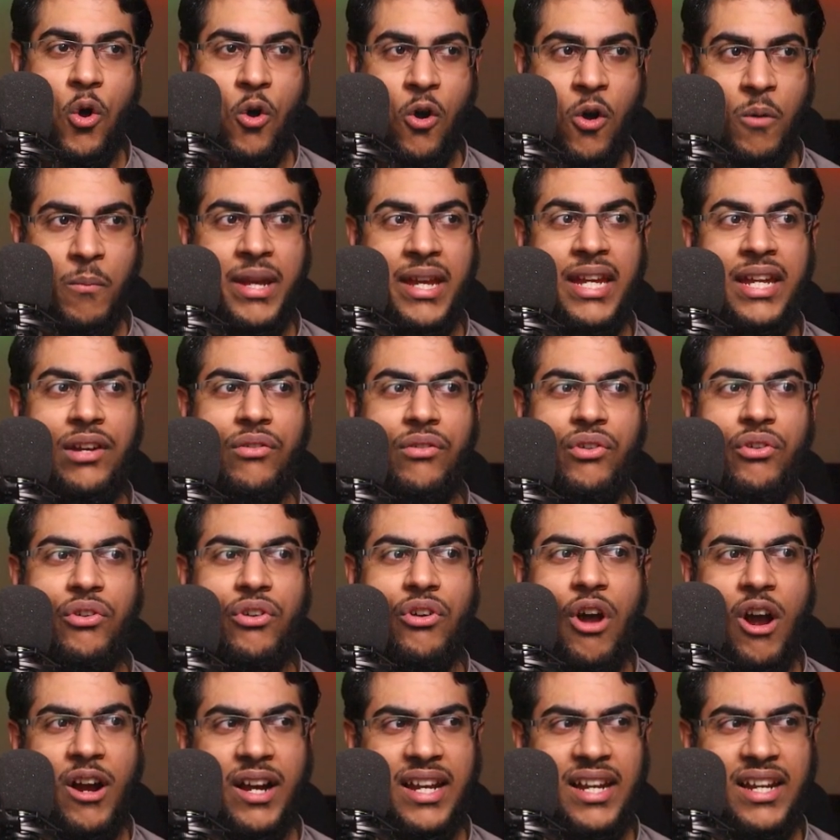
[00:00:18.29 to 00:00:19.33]
homing
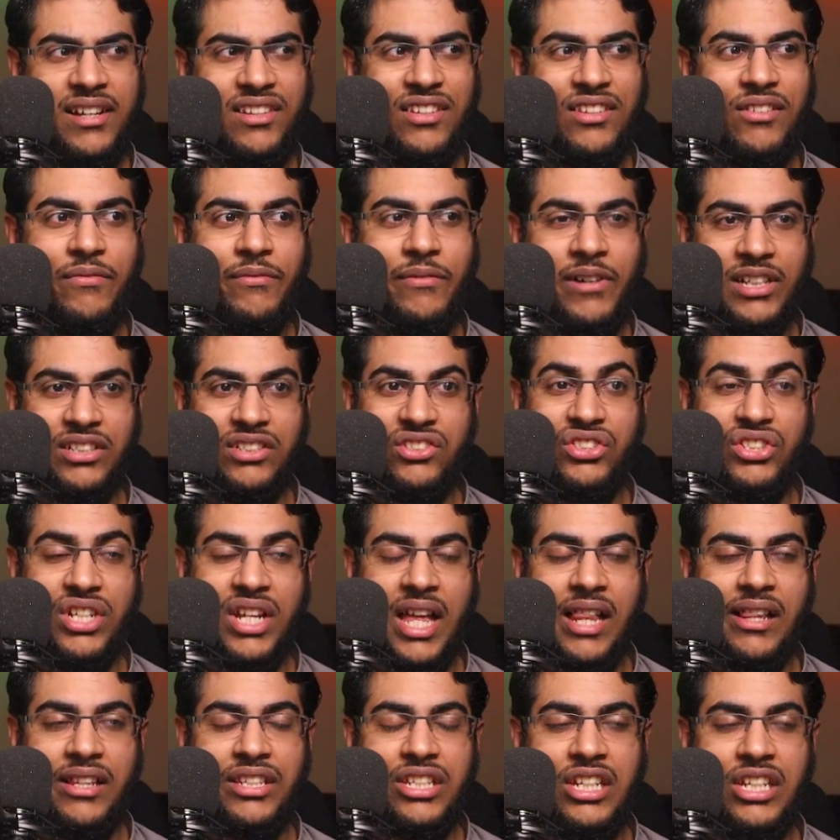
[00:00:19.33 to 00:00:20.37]
rockets
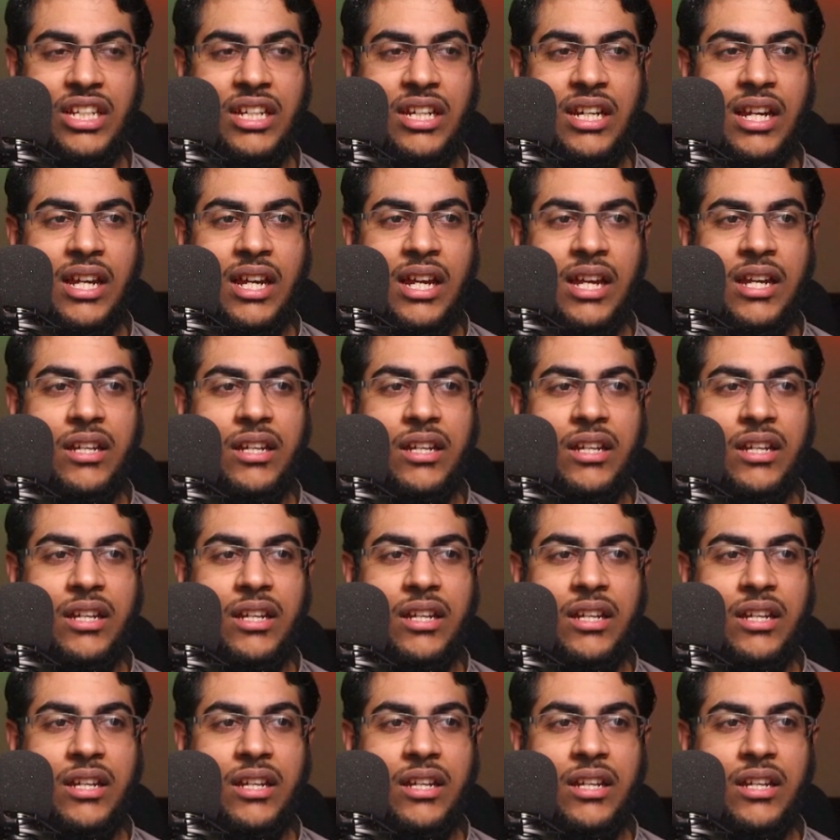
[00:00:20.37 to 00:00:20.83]
functionality